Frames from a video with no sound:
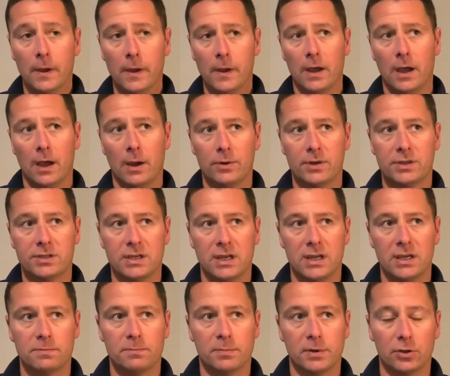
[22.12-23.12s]
I would say
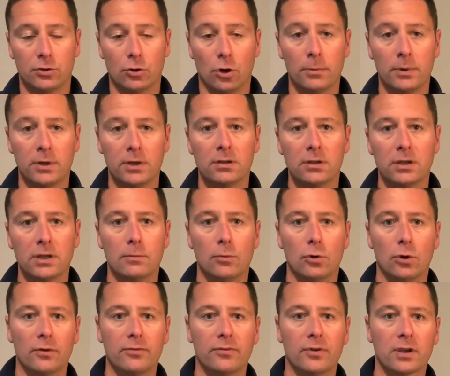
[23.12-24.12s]
it's predominantly
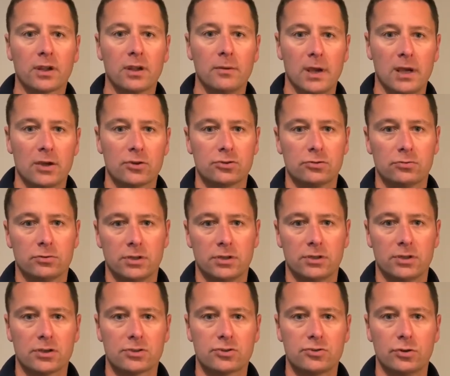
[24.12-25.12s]
more for commercial and
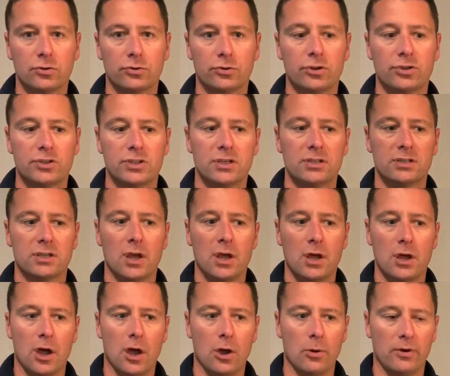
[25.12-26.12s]
industrial uses.
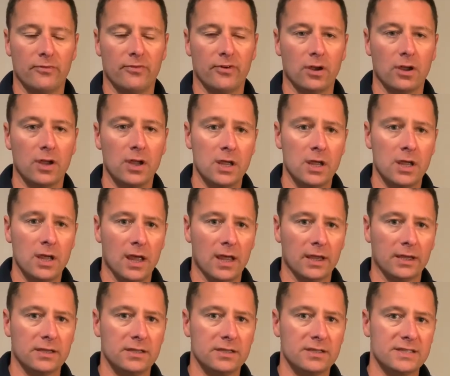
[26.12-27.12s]
However,
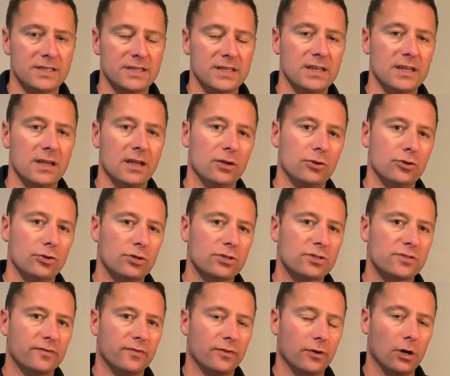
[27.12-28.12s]
I can see a
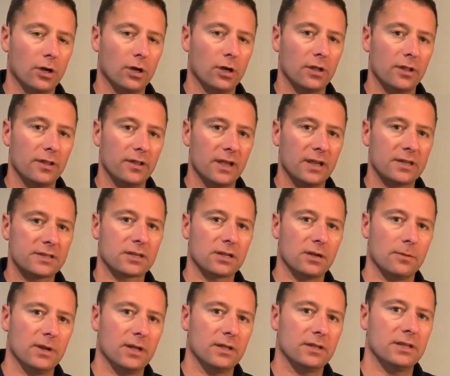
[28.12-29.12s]
use for this
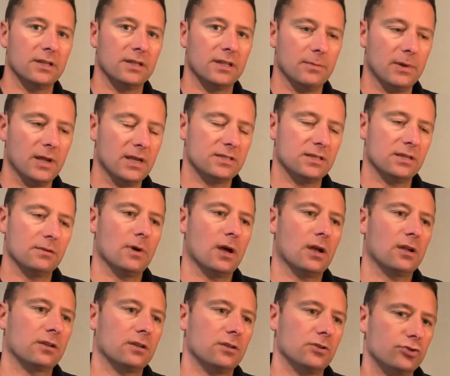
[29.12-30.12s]
coming into domestic
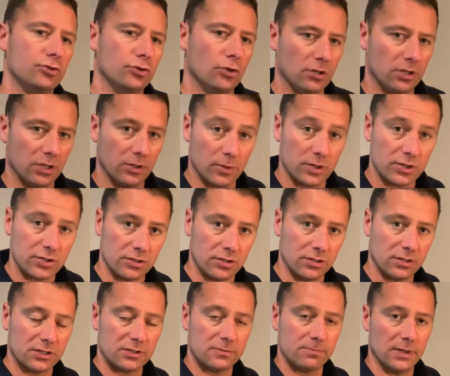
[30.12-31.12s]
markets shortly, which
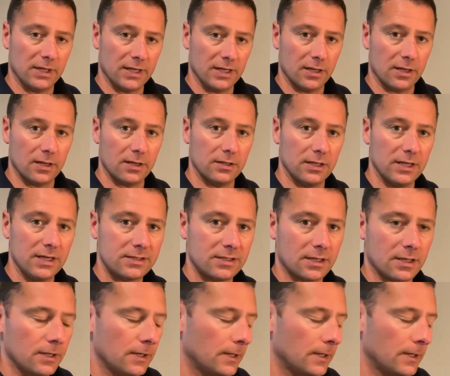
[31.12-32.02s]
I'll explain later.